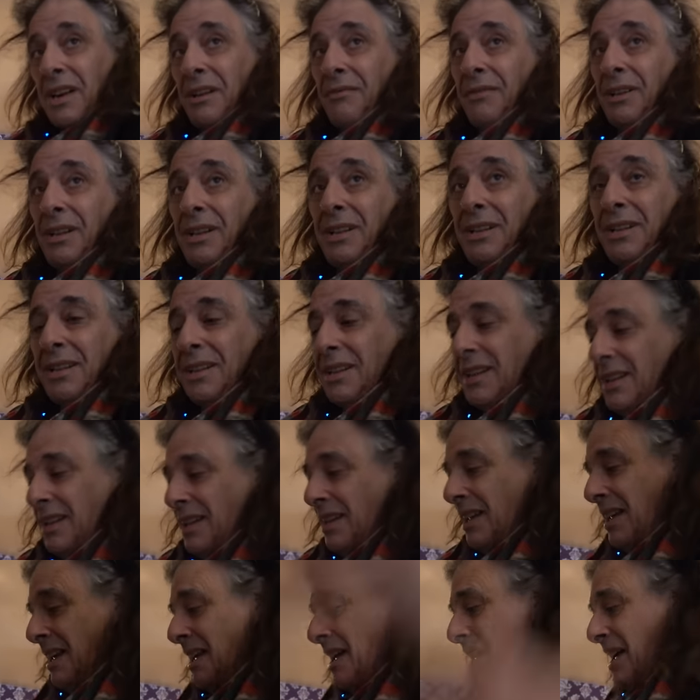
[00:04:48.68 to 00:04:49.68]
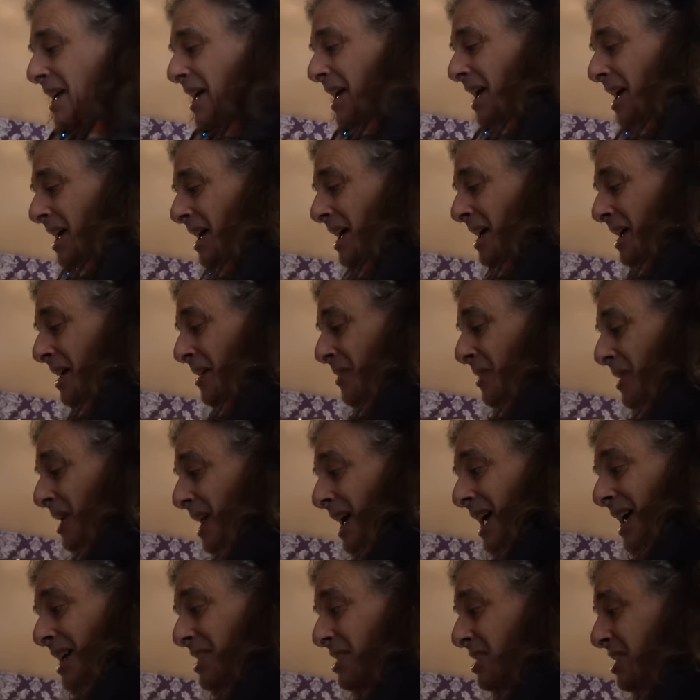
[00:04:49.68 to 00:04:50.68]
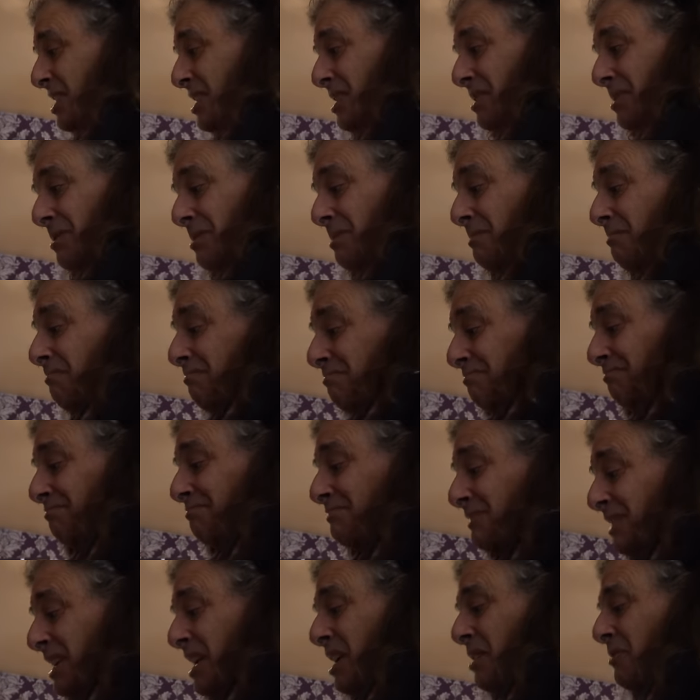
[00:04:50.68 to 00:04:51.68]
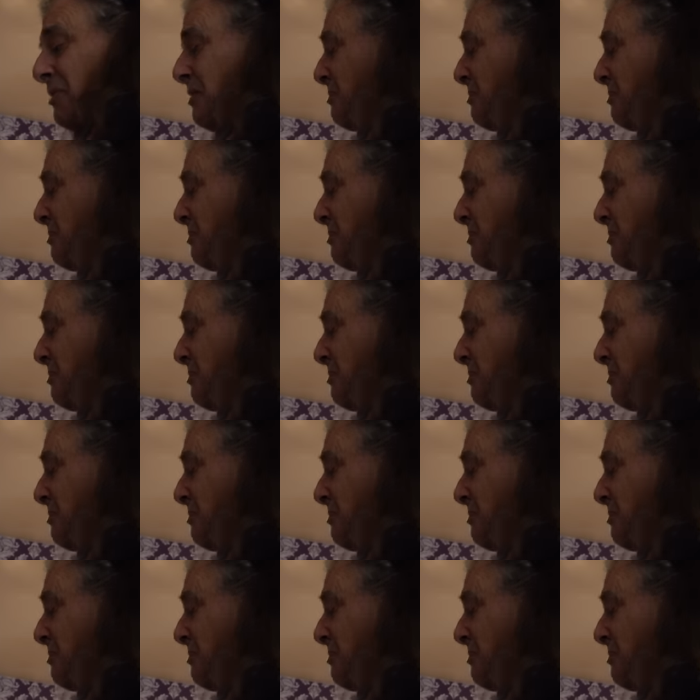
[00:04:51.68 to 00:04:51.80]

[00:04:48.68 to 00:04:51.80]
cover. Yeah. Uh, that I had to keep